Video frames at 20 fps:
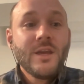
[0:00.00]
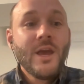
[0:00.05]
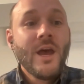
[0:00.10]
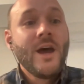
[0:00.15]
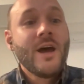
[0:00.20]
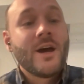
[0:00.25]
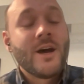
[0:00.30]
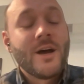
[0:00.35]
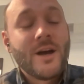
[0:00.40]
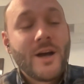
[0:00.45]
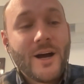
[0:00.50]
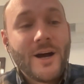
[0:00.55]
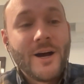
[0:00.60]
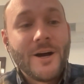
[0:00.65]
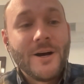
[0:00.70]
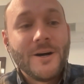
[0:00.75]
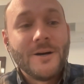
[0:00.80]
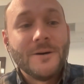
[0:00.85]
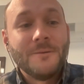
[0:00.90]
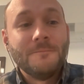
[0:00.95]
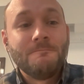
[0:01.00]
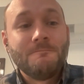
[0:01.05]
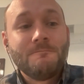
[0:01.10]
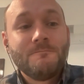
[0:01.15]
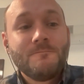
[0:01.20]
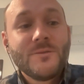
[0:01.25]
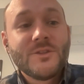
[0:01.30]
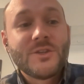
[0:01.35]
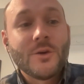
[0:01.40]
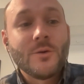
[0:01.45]
Yeah.
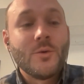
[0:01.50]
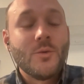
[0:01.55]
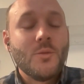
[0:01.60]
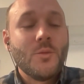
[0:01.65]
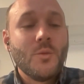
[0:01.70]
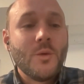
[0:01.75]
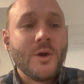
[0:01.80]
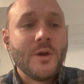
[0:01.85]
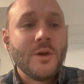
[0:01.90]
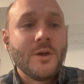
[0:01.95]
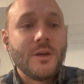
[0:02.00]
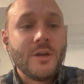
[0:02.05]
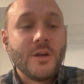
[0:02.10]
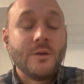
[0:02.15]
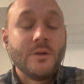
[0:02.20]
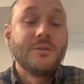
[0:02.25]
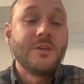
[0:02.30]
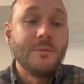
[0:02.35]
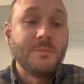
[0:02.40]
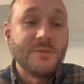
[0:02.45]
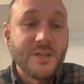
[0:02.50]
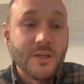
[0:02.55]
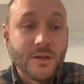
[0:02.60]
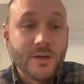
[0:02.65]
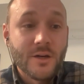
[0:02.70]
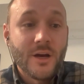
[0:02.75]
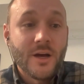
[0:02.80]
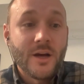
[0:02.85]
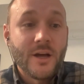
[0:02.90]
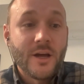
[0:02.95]
So with
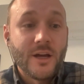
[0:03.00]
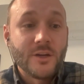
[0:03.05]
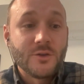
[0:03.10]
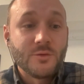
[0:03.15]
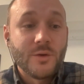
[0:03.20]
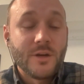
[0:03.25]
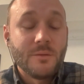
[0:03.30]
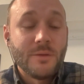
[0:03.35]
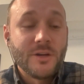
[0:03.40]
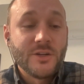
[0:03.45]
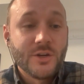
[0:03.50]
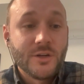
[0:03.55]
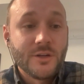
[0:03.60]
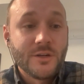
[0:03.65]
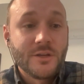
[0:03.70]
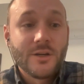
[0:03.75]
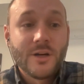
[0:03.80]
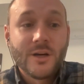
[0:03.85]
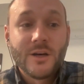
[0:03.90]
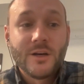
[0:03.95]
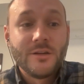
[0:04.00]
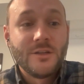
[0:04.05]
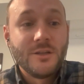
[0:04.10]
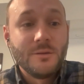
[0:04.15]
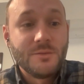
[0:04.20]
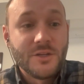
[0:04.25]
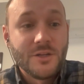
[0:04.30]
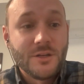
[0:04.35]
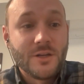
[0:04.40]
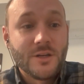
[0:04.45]
DeepSeek, as we had mentioned,
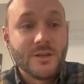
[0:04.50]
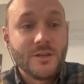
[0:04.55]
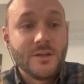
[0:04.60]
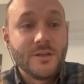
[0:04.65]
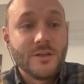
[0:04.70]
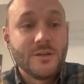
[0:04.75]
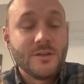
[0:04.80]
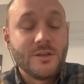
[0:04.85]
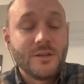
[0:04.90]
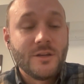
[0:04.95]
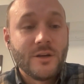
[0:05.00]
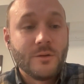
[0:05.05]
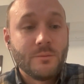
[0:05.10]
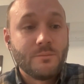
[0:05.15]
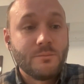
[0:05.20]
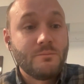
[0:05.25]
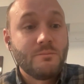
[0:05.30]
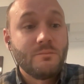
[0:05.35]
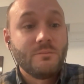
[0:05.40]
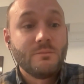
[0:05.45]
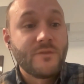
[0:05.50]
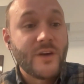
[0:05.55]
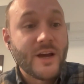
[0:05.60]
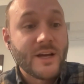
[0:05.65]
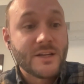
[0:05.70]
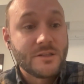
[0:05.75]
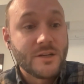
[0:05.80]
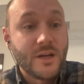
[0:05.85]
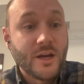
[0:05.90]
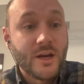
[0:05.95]
DeepSeek is
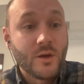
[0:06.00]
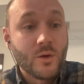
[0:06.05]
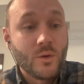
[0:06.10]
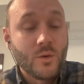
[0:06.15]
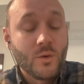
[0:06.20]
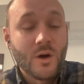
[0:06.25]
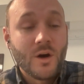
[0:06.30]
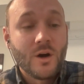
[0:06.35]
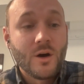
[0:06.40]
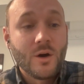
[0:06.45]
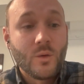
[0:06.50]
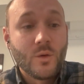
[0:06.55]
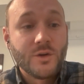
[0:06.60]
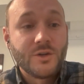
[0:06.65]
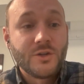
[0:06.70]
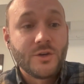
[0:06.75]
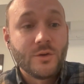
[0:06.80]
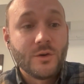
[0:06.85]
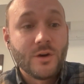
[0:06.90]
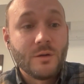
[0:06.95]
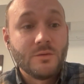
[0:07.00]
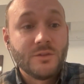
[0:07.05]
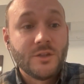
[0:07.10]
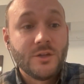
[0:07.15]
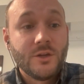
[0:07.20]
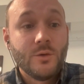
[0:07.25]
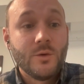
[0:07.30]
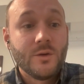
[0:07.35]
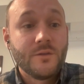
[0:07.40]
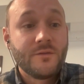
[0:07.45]
fascinating what you're able
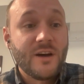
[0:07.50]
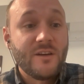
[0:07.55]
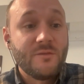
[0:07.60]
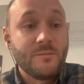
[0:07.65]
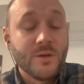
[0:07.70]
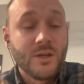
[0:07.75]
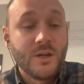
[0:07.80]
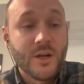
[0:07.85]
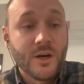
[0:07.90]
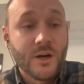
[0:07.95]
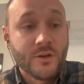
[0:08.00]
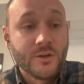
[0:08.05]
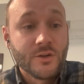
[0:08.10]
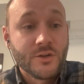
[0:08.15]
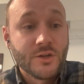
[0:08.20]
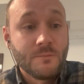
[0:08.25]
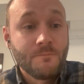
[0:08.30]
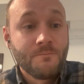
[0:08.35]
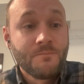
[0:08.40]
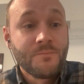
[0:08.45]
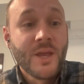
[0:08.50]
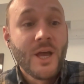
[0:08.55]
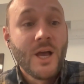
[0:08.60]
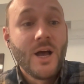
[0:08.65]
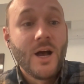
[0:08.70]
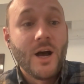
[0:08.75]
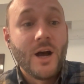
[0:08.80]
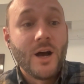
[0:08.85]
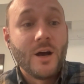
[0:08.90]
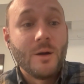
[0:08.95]
to do with $5 million.
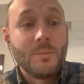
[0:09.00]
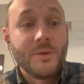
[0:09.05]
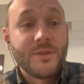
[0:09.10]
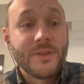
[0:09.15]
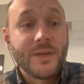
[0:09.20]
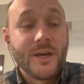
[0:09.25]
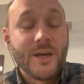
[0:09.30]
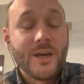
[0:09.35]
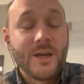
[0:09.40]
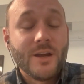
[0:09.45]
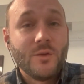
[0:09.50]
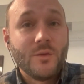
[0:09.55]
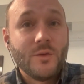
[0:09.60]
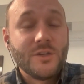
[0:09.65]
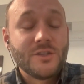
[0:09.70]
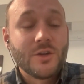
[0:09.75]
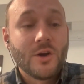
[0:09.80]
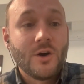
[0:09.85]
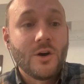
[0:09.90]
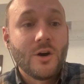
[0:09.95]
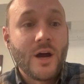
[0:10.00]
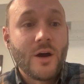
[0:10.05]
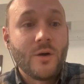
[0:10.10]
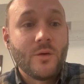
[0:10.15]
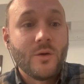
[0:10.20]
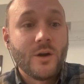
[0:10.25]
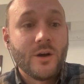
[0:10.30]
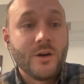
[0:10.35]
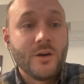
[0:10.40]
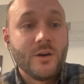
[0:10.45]
But then we saw
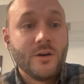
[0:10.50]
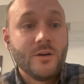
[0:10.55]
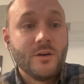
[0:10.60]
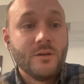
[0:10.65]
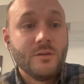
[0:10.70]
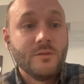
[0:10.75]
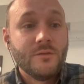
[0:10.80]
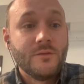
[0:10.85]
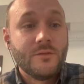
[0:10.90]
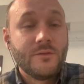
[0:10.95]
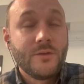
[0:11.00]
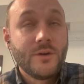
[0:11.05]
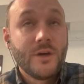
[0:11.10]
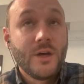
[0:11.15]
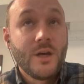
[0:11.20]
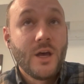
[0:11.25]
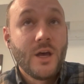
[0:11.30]
out of